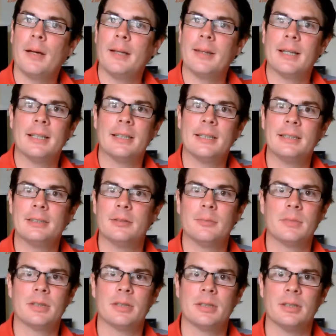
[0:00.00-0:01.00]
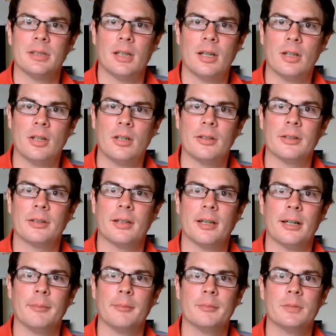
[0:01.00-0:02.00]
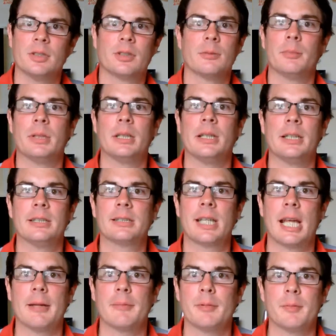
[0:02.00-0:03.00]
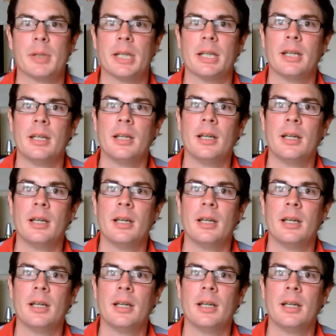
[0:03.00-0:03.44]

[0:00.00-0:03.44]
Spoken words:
and that is something that a lot of the time just completely escapes me.